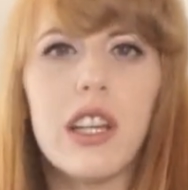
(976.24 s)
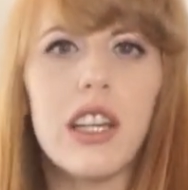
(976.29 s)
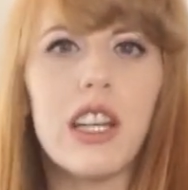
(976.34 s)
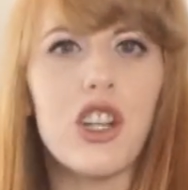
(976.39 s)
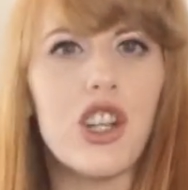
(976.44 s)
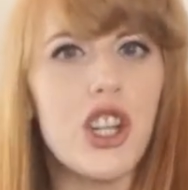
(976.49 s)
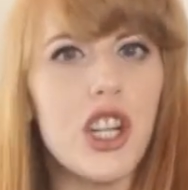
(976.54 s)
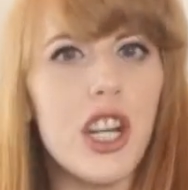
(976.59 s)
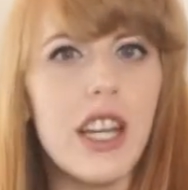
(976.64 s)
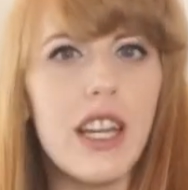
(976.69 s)

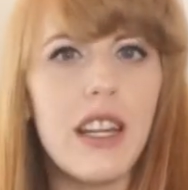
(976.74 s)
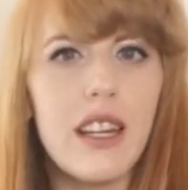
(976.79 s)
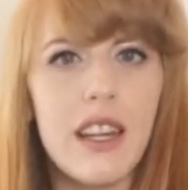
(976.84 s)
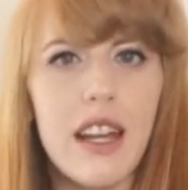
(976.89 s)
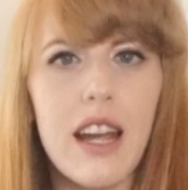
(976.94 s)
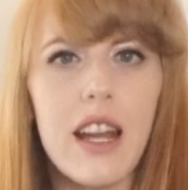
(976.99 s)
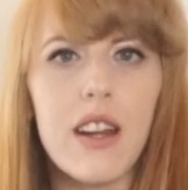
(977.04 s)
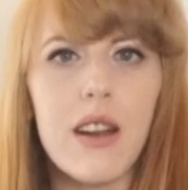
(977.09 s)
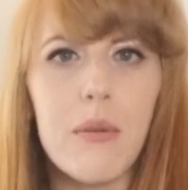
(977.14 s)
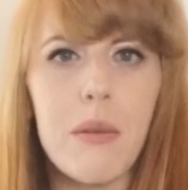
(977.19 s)
Fortunately,
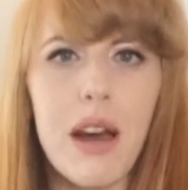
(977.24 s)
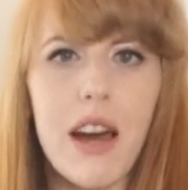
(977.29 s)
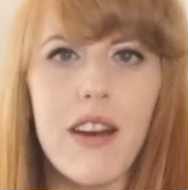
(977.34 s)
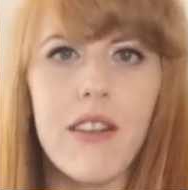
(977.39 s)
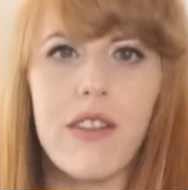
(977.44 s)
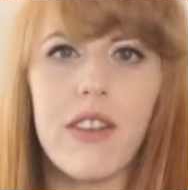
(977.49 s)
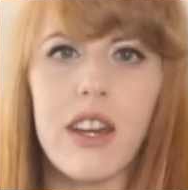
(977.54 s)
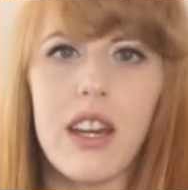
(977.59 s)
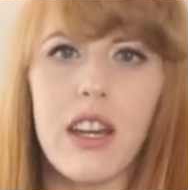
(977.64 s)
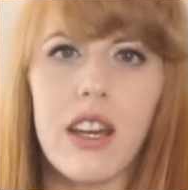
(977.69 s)
she didn't
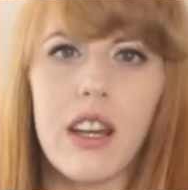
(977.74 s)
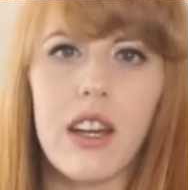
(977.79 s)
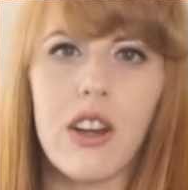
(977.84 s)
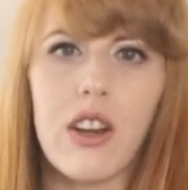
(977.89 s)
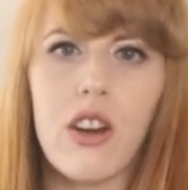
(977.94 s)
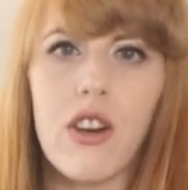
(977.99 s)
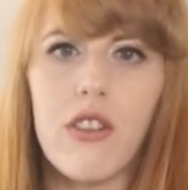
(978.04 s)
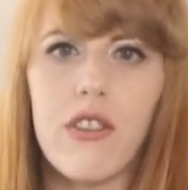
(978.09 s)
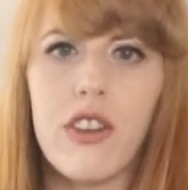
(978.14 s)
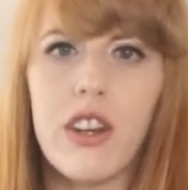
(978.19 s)
end up
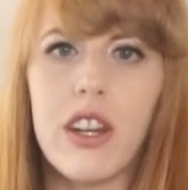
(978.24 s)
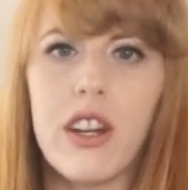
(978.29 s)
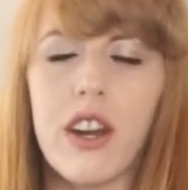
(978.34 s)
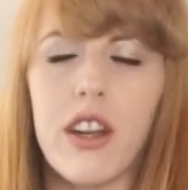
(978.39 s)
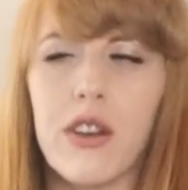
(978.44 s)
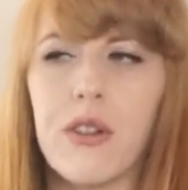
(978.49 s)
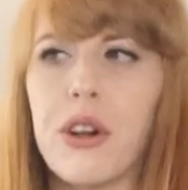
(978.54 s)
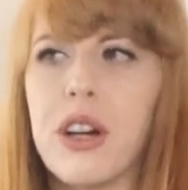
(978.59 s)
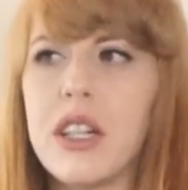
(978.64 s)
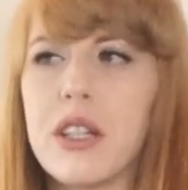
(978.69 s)
having
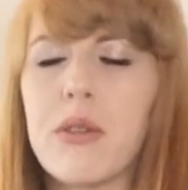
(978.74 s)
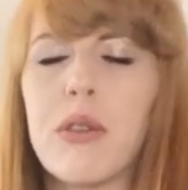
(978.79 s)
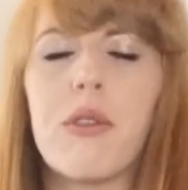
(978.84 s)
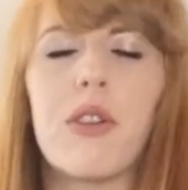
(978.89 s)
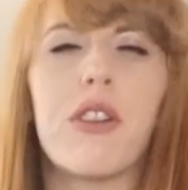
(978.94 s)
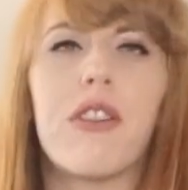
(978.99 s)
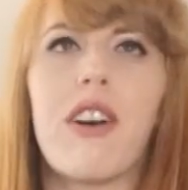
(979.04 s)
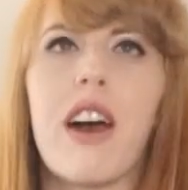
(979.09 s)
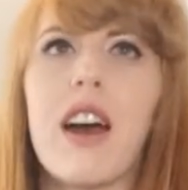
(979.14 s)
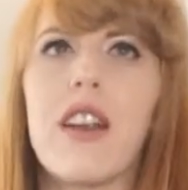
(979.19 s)
COVID,
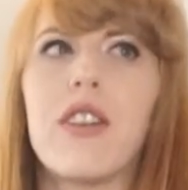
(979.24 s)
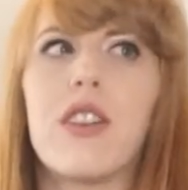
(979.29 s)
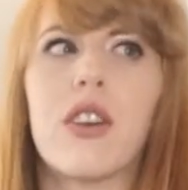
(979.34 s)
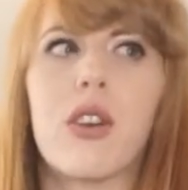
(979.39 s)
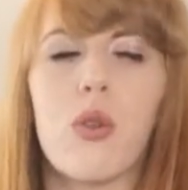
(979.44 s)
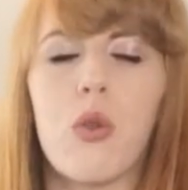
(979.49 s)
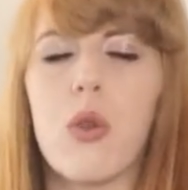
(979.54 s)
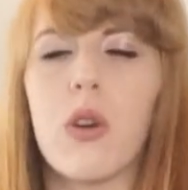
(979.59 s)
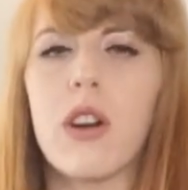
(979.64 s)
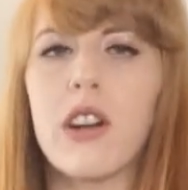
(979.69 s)
otherwise we
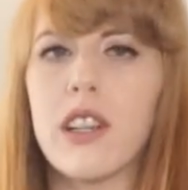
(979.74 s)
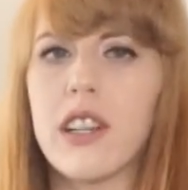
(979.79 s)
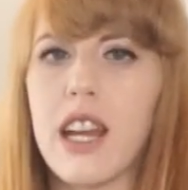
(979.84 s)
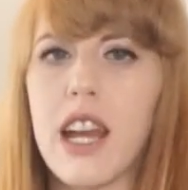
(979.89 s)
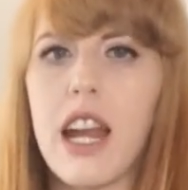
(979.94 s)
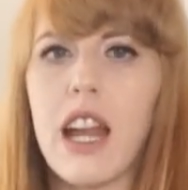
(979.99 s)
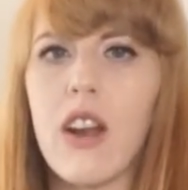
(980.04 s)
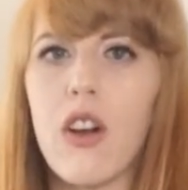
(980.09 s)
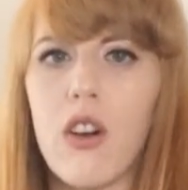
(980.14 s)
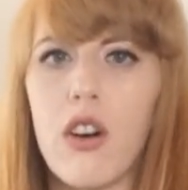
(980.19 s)
would have had to
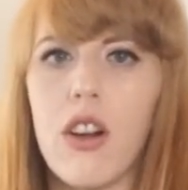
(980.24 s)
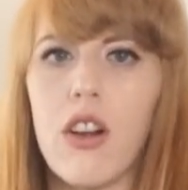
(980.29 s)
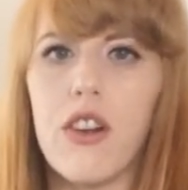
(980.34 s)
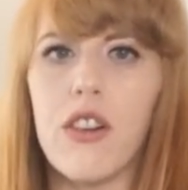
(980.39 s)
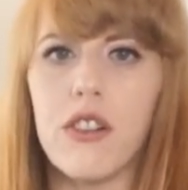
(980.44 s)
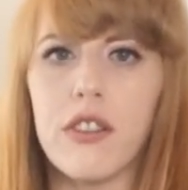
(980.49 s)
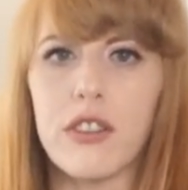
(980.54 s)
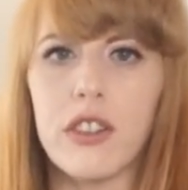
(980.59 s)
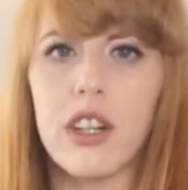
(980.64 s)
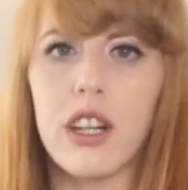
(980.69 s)

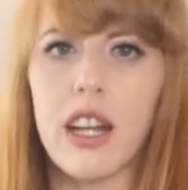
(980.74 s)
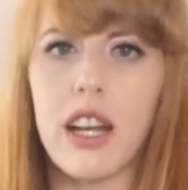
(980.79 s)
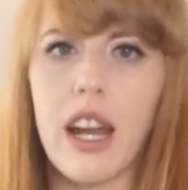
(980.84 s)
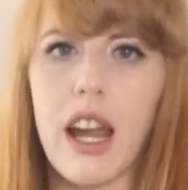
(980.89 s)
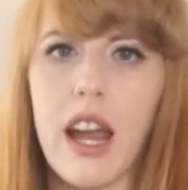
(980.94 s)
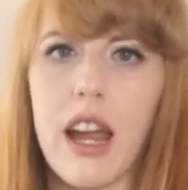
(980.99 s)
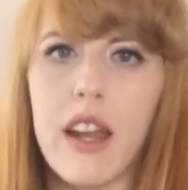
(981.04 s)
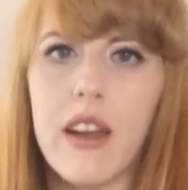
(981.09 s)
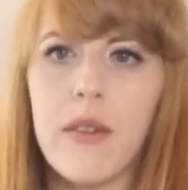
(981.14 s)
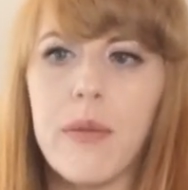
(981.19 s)
quarantine all
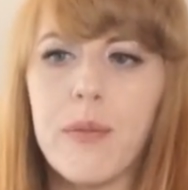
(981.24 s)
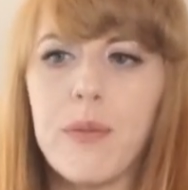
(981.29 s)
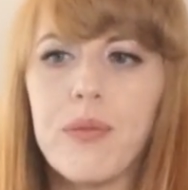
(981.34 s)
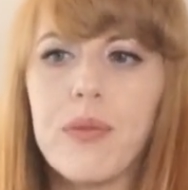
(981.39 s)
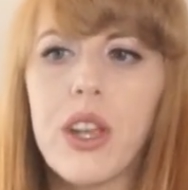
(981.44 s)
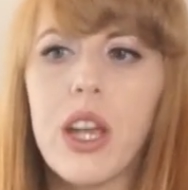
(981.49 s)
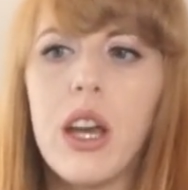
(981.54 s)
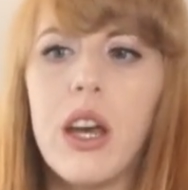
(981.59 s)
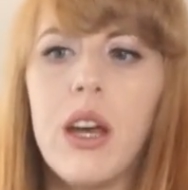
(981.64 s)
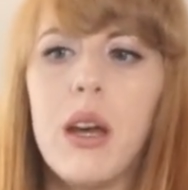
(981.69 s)
over
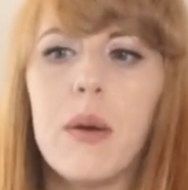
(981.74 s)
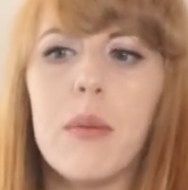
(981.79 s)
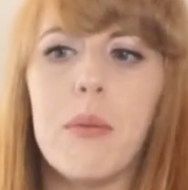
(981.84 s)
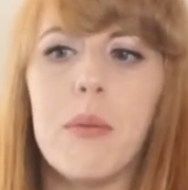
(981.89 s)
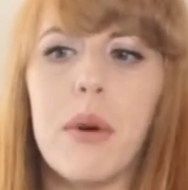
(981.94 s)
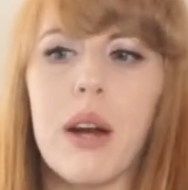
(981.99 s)
again.